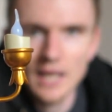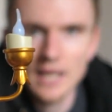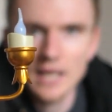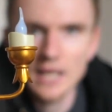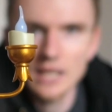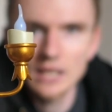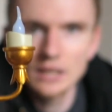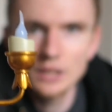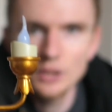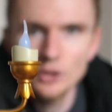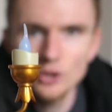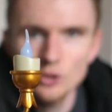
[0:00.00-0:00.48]

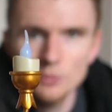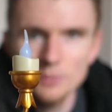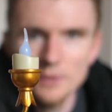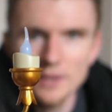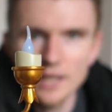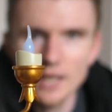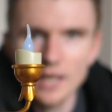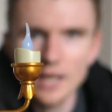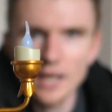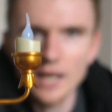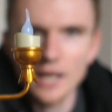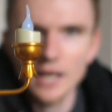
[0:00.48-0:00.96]
a
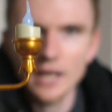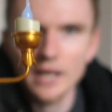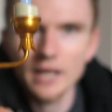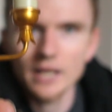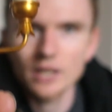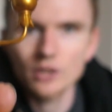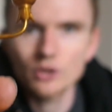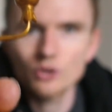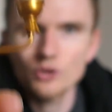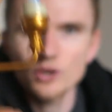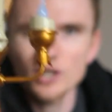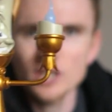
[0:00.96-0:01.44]

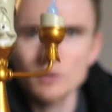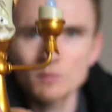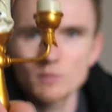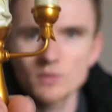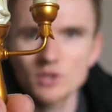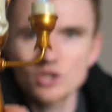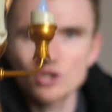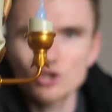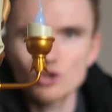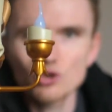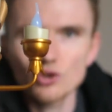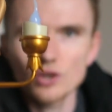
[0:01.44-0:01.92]
Lumiere
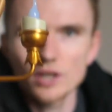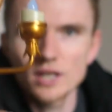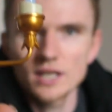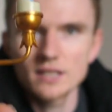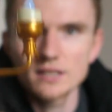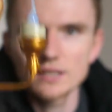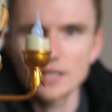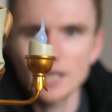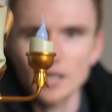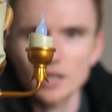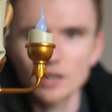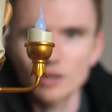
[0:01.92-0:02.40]
Christmas
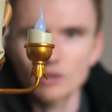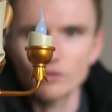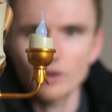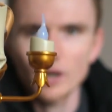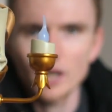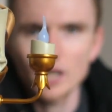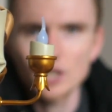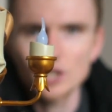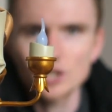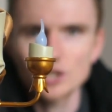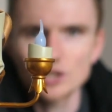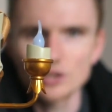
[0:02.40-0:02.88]
tree
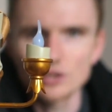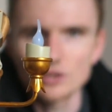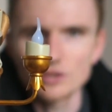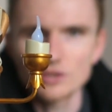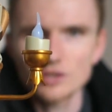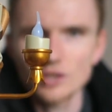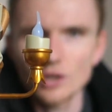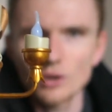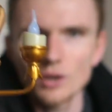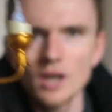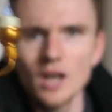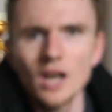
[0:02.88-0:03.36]
decoration.